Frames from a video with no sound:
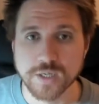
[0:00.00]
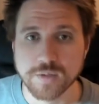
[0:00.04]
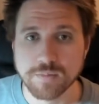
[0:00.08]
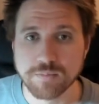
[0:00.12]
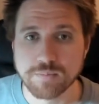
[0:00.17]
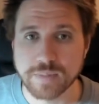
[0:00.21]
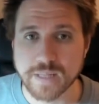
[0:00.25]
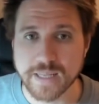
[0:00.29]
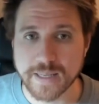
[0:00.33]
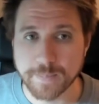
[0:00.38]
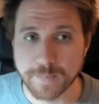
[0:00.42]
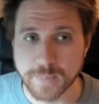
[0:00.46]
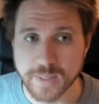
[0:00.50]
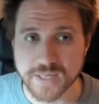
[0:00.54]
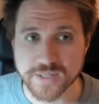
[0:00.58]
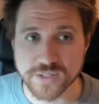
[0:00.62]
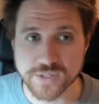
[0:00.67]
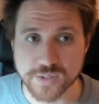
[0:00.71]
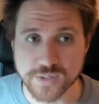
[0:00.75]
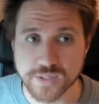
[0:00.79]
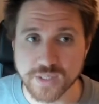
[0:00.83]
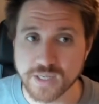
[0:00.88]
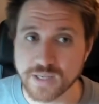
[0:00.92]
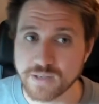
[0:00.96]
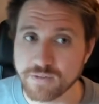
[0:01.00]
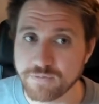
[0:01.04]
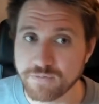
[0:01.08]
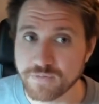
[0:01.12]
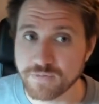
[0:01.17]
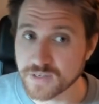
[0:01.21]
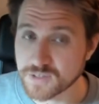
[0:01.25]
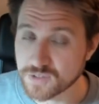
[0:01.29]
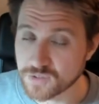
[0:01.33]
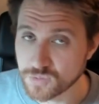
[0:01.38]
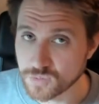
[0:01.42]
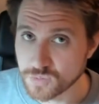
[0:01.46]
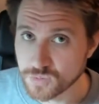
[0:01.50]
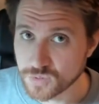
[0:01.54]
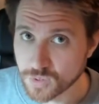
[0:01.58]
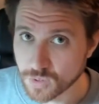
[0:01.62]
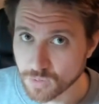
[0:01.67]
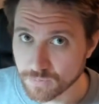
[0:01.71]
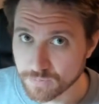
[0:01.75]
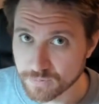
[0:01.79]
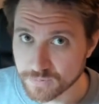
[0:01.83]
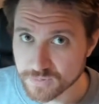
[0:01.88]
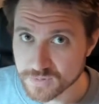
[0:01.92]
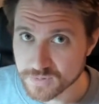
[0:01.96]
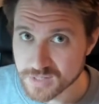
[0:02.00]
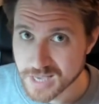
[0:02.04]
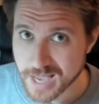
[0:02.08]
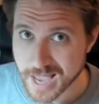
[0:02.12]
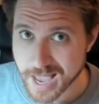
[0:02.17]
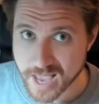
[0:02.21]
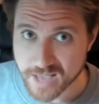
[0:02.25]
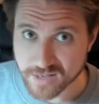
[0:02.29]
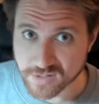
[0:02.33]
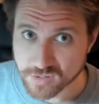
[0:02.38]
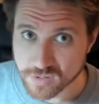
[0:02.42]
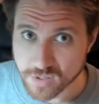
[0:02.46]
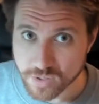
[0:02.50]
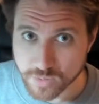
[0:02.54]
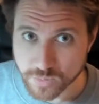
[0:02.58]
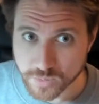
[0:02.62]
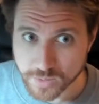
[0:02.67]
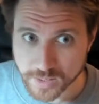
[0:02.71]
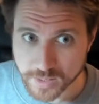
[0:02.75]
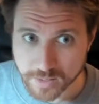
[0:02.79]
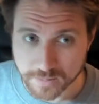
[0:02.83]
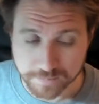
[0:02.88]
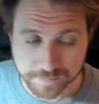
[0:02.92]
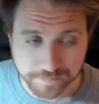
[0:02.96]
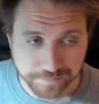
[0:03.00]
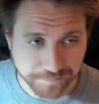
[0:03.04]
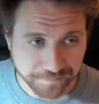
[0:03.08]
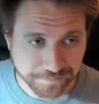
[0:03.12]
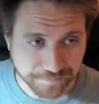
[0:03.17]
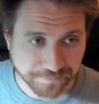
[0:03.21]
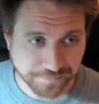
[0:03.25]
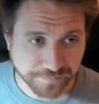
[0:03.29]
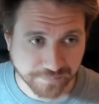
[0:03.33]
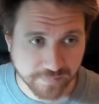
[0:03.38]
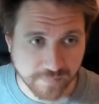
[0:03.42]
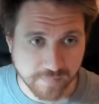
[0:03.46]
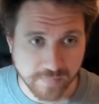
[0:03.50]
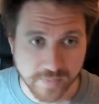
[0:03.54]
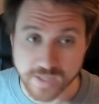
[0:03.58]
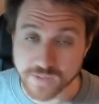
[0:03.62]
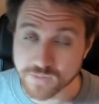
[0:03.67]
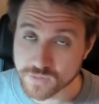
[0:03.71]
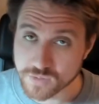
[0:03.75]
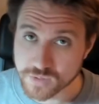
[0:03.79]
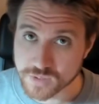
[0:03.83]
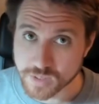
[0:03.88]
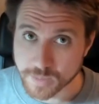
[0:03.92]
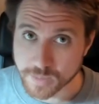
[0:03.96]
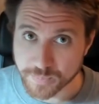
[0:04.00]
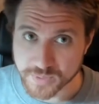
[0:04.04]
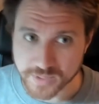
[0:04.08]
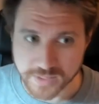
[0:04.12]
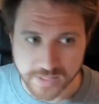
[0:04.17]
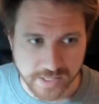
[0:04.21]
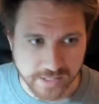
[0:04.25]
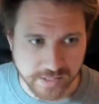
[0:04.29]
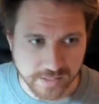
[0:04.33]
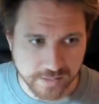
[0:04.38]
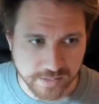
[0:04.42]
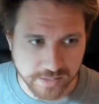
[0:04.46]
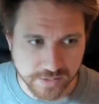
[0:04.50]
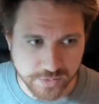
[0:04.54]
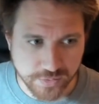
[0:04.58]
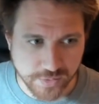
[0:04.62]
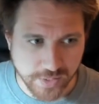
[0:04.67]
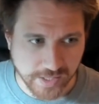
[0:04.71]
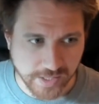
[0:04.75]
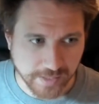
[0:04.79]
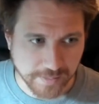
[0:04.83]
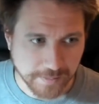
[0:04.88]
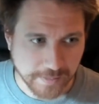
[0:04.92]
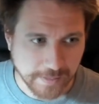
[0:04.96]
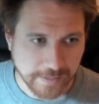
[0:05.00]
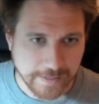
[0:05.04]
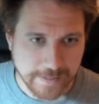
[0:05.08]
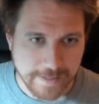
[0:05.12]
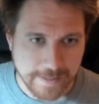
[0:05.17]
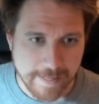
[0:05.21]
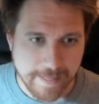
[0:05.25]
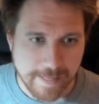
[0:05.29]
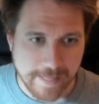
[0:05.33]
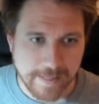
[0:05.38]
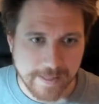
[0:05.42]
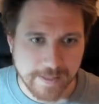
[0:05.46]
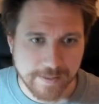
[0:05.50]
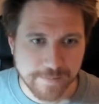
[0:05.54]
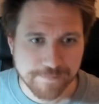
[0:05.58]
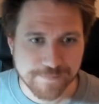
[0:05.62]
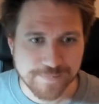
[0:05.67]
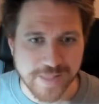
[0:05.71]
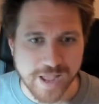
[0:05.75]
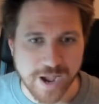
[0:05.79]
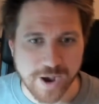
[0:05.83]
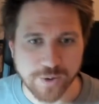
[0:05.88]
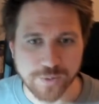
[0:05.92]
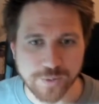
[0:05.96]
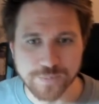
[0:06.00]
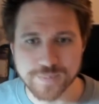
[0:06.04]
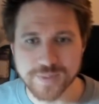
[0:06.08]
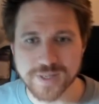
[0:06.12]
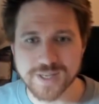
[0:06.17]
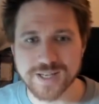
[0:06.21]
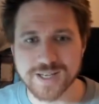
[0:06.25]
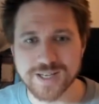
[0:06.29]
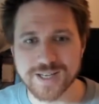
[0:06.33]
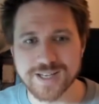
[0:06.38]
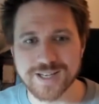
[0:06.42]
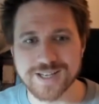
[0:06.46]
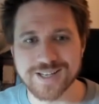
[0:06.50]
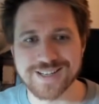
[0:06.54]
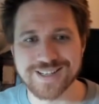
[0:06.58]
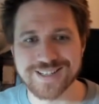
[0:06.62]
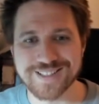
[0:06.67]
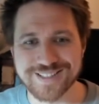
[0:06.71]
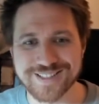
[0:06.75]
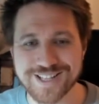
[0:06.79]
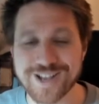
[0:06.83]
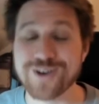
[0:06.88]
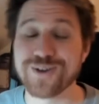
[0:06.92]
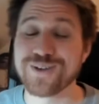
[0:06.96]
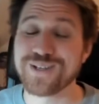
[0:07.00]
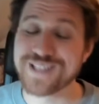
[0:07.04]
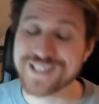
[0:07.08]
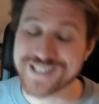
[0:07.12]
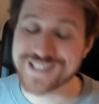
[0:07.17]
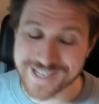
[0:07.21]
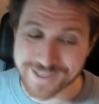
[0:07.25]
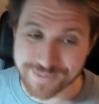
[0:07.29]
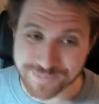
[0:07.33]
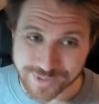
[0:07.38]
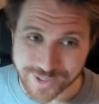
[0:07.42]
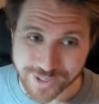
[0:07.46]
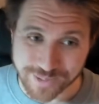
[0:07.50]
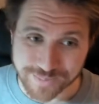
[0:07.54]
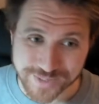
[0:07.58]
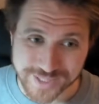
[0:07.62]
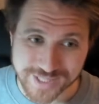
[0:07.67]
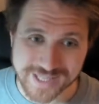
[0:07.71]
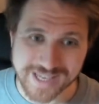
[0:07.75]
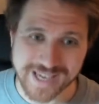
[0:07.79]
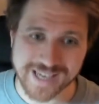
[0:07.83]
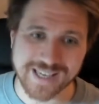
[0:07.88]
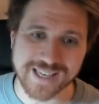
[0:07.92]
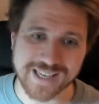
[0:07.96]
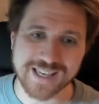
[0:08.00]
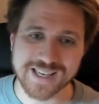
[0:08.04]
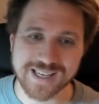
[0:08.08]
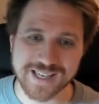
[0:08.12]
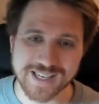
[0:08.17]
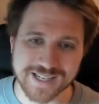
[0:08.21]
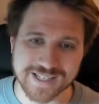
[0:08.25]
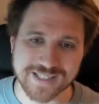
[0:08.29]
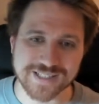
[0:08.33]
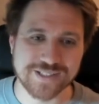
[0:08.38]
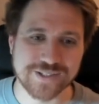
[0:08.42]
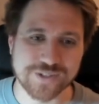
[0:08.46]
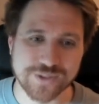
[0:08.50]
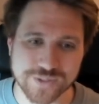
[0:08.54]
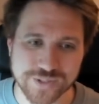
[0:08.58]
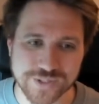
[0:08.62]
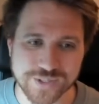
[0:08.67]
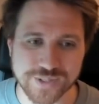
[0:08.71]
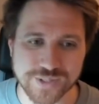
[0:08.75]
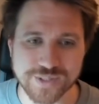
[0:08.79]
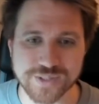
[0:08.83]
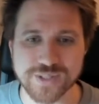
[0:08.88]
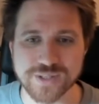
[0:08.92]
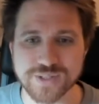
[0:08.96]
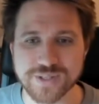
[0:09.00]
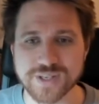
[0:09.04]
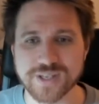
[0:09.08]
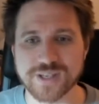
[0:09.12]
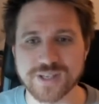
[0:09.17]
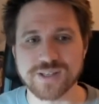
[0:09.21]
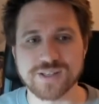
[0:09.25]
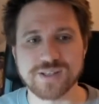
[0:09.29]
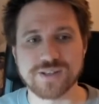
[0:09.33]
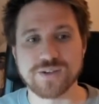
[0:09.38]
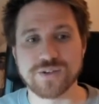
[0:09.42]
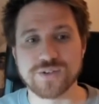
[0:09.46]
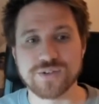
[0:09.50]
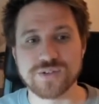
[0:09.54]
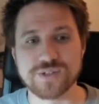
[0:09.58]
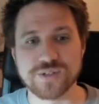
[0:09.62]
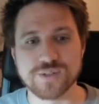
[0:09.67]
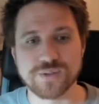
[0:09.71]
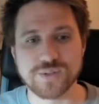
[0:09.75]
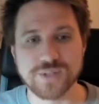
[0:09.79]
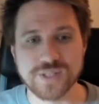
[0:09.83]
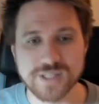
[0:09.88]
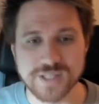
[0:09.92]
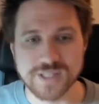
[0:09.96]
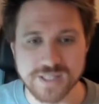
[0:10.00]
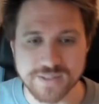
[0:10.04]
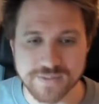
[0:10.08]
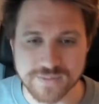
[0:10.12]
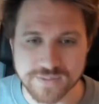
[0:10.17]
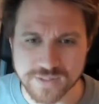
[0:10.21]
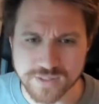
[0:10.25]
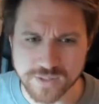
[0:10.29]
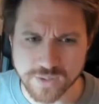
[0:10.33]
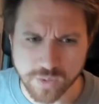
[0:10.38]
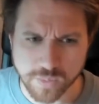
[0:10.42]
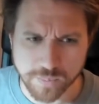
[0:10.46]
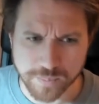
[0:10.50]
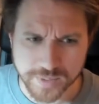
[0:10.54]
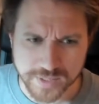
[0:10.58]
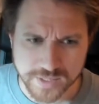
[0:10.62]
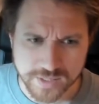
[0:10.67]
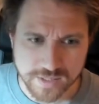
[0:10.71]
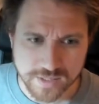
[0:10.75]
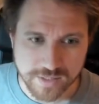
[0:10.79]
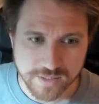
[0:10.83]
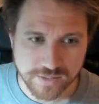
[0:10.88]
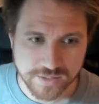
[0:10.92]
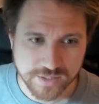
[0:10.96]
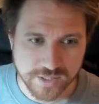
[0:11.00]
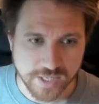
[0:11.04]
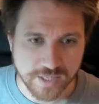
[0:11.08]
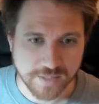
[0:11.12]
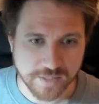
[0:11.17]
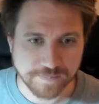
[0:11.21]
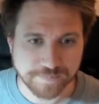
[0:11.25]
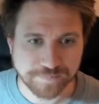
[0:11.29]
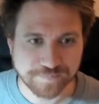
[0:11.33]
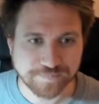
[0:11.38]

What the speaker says: play Blizzard if Exude Confidence has go again, and to stop it dead in its track. Now the attack becomes attacking, and it's considered attacking until it leaves the combat chain.